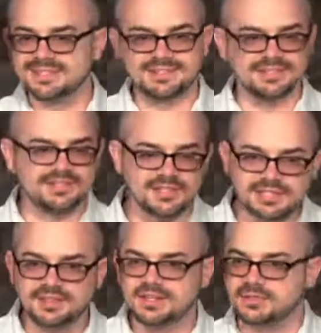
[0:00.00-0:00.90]
It's a
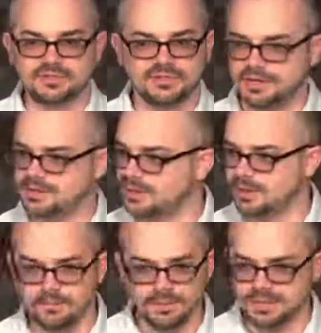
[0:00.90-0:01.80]
city that is,
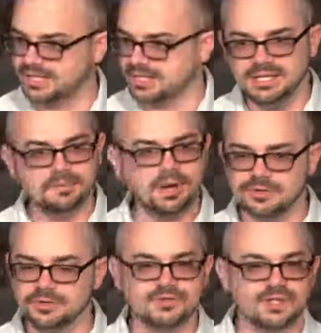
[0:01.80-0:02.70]
like any
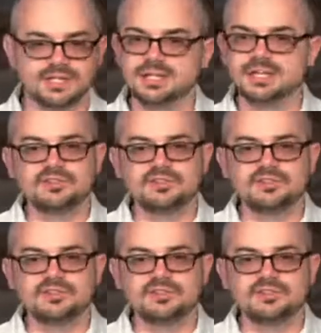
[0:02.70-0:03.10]
modern city,